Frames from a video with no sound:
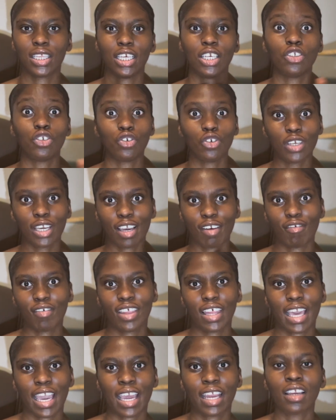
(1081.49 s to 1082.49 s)
They do have
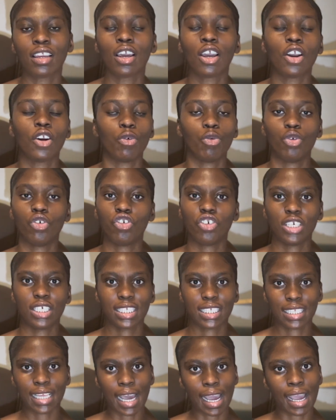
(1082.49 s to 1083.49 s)
that, which
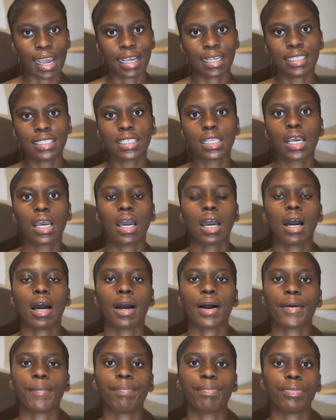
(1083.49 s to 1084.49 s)
is nice.
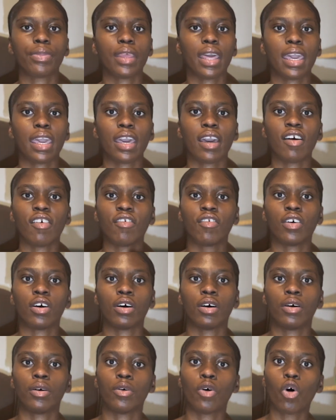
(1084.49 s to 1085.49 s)
They have
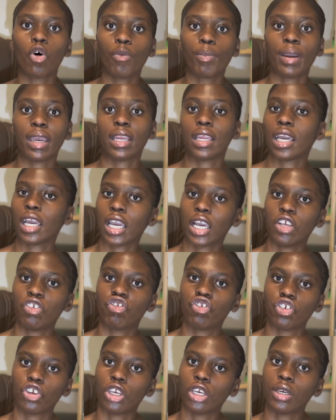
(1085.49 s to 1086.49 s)
a open air
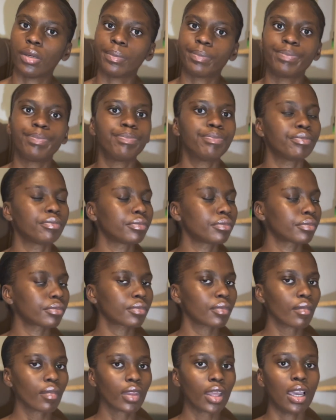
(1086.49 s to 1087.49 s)
gym.
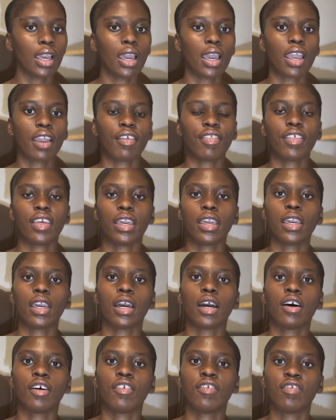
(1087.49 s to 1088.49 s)

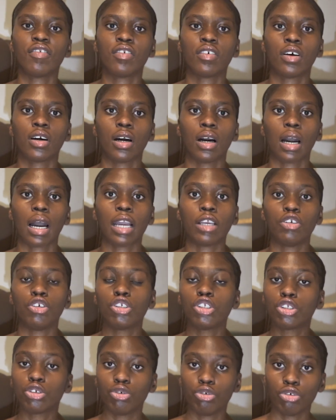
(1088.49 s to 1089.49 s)
I
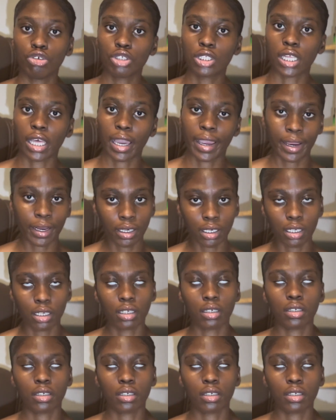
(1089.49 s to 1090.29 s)
used to use that.